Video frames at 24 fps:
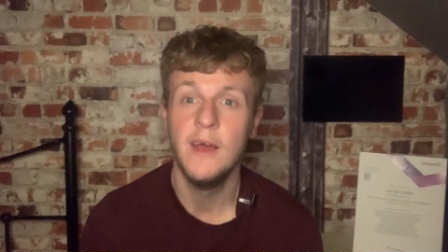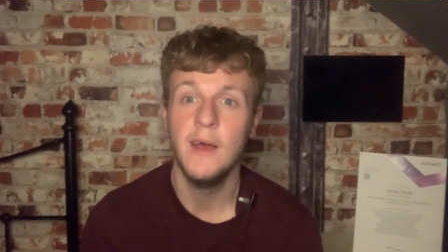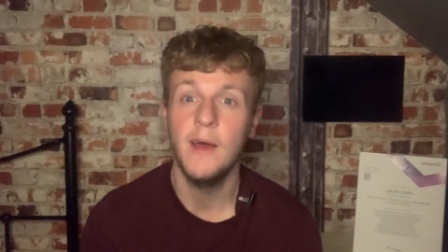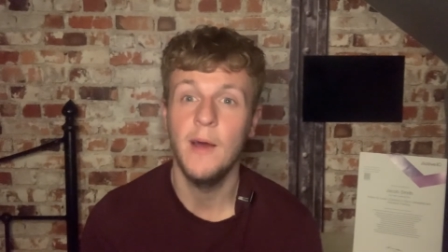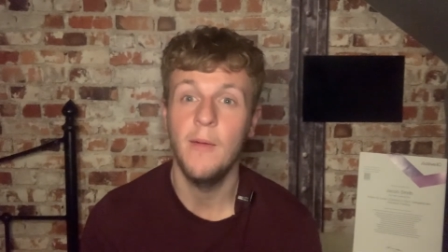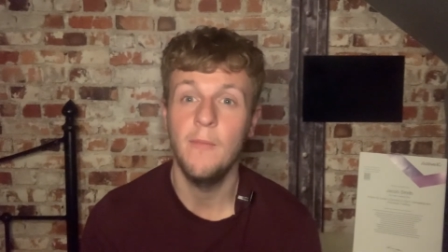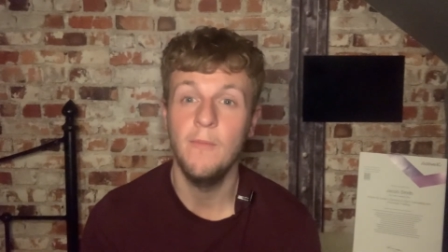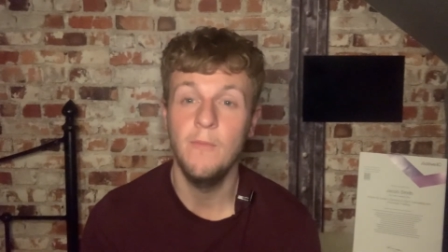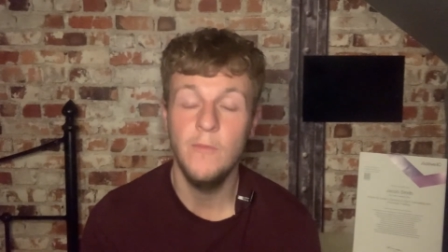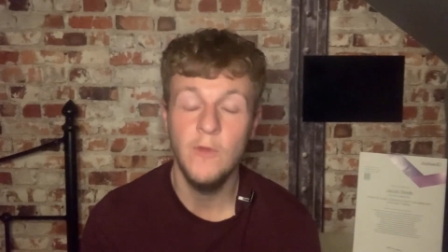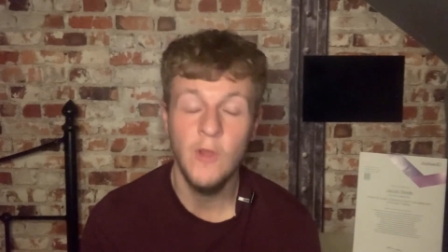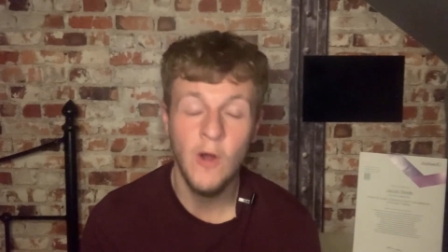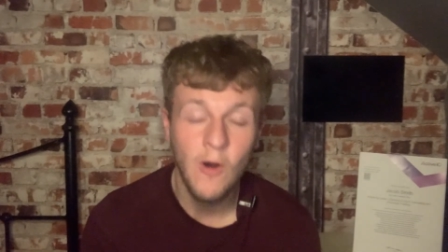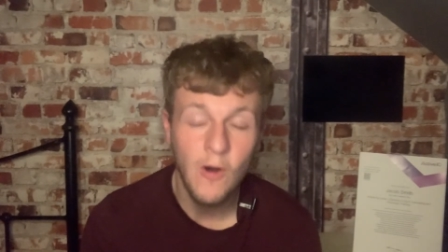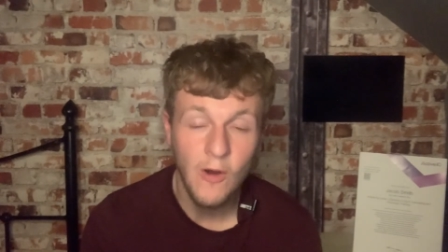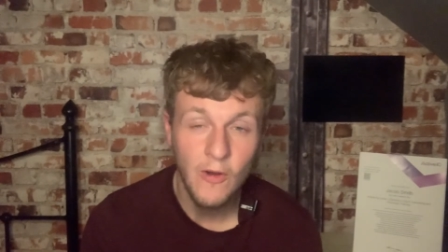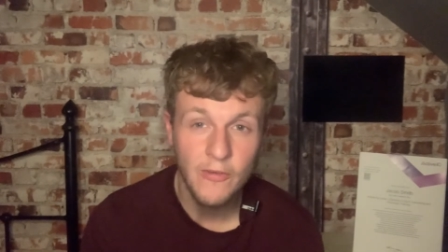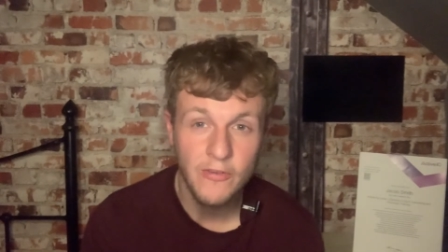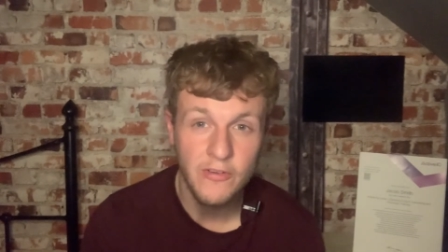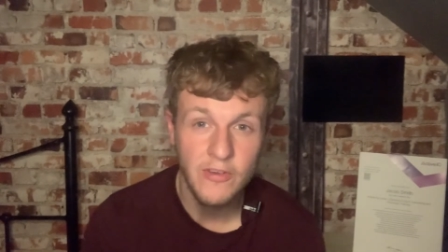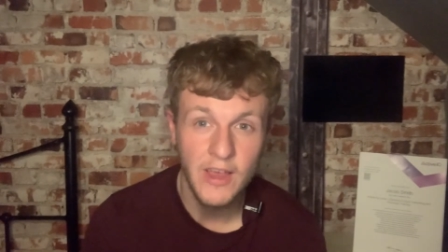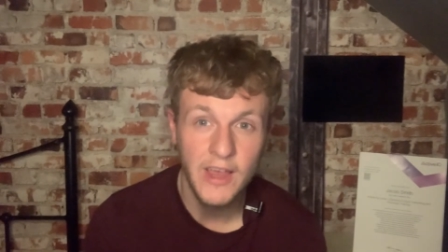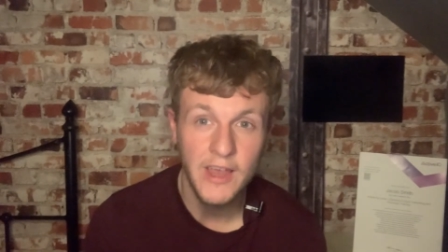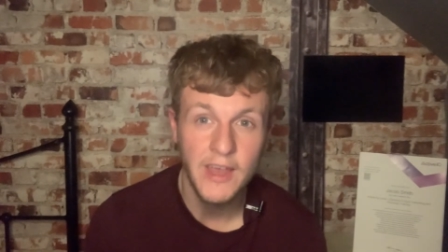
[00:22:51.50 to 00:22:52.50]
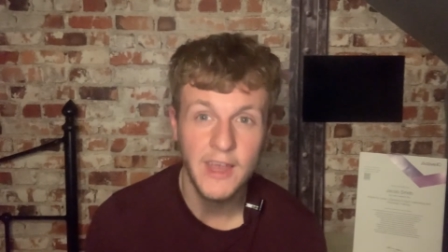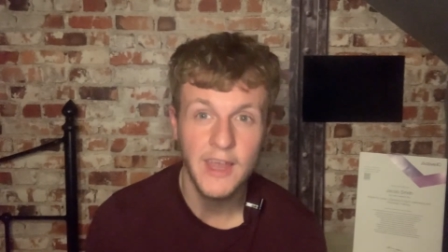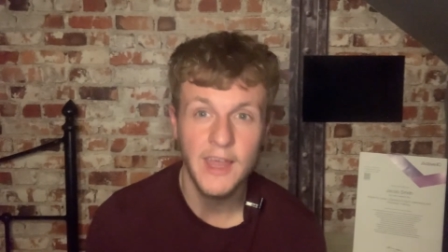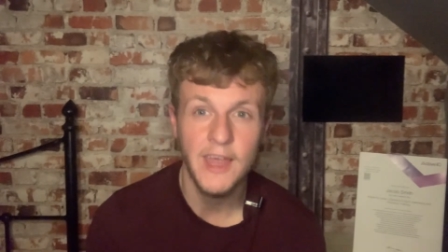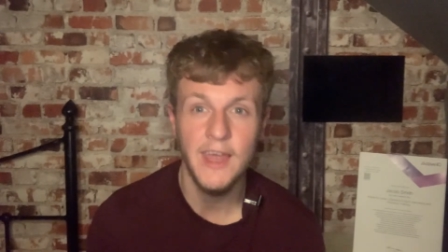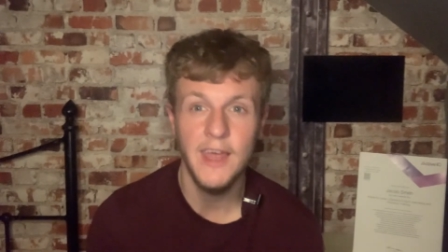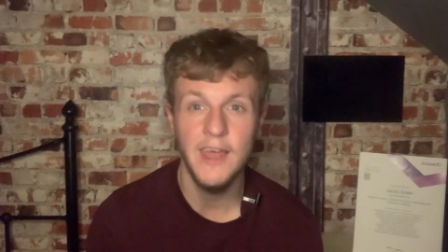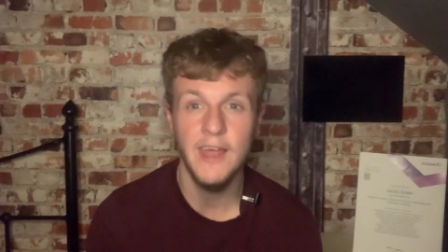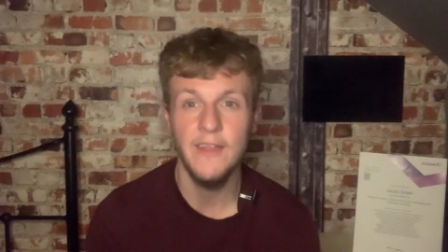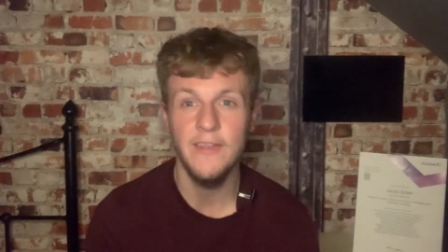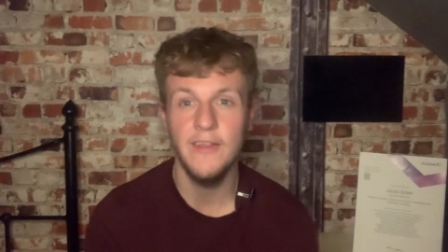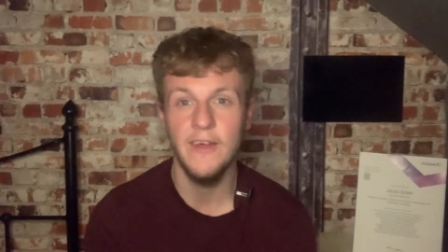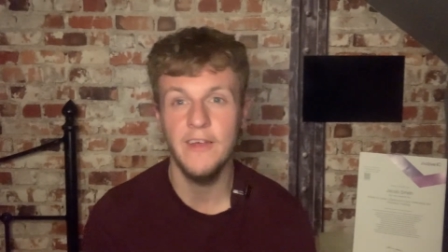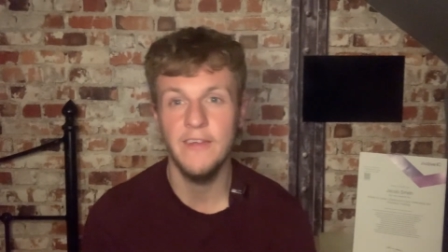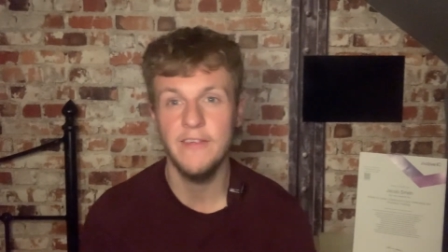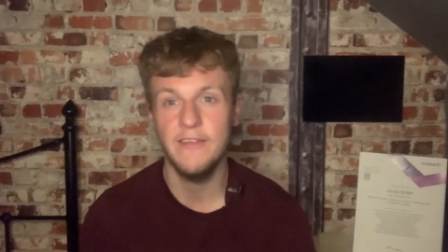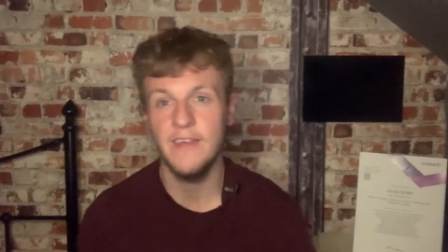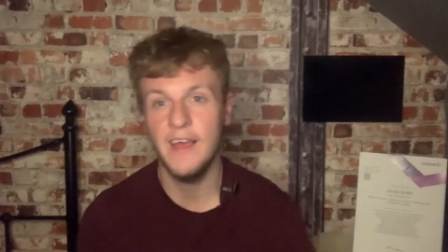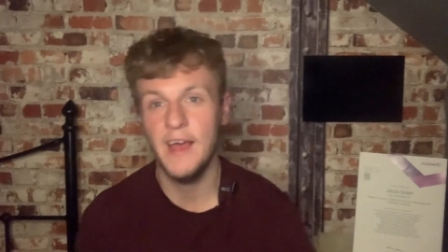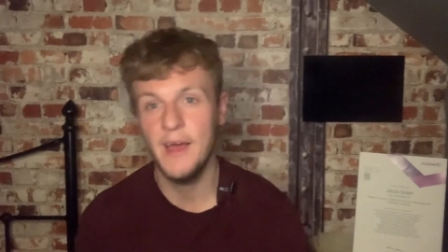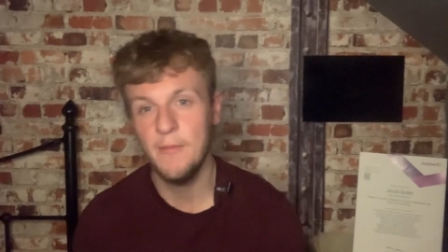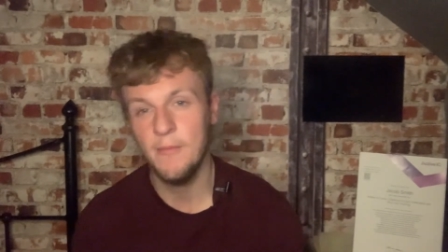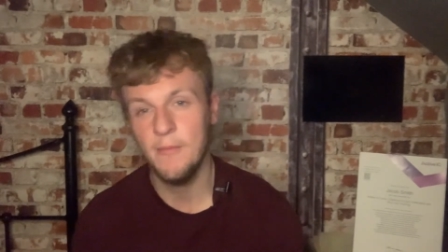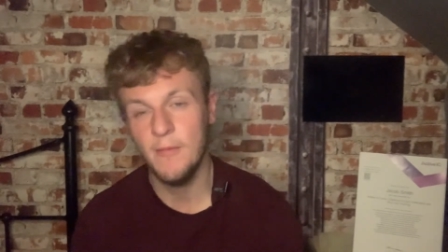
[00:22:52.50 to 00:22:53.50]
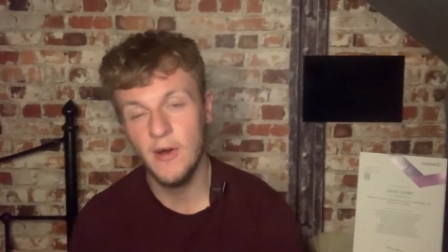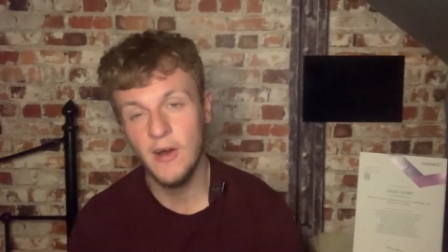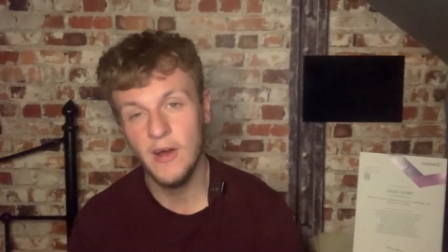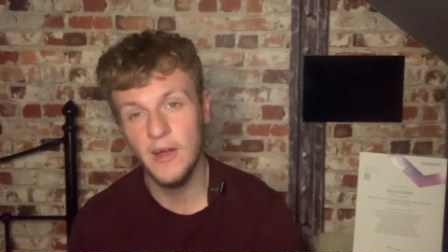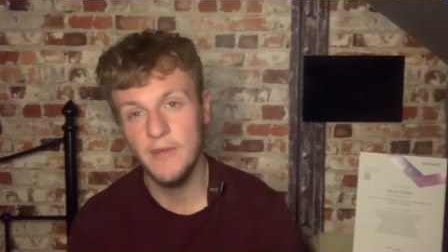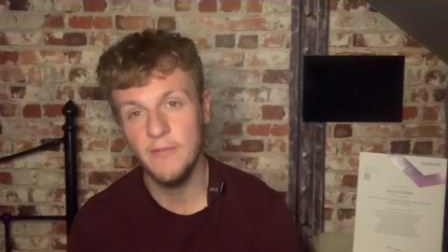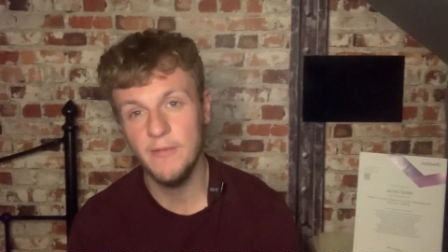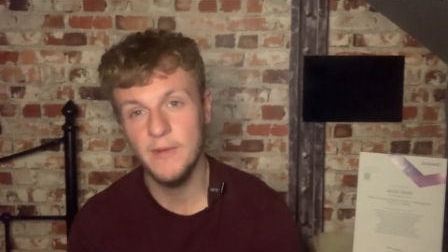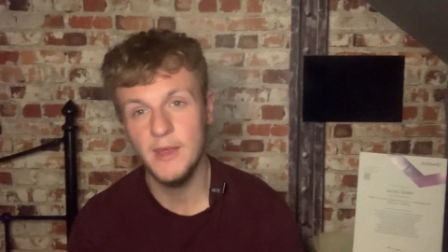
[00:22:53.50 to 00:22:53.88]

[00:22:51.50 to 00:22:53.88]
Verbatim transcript: I'm not saying here that ezetimibe